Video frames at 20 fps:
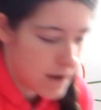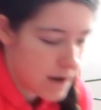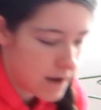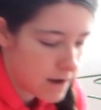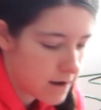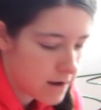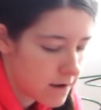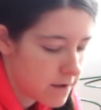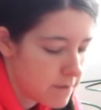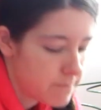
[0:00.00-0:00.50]

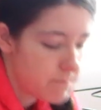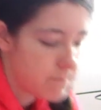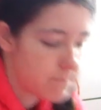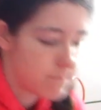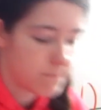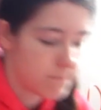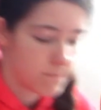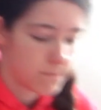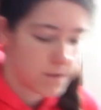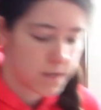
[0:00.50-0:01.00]
Um,
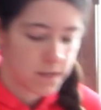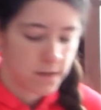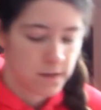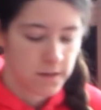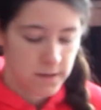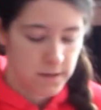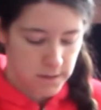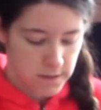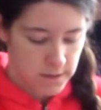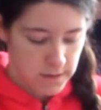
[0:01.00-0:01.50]

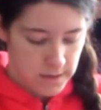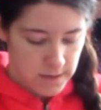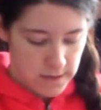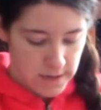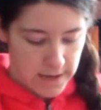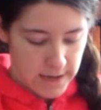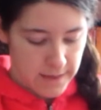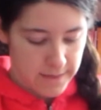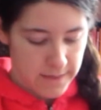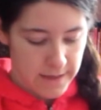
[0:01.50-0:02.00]

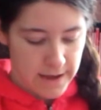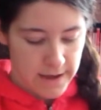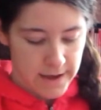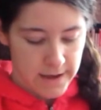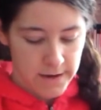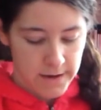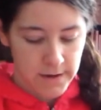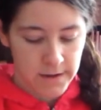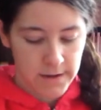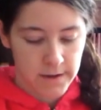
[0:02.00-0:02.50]
and
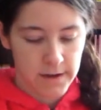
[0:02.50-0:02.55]
then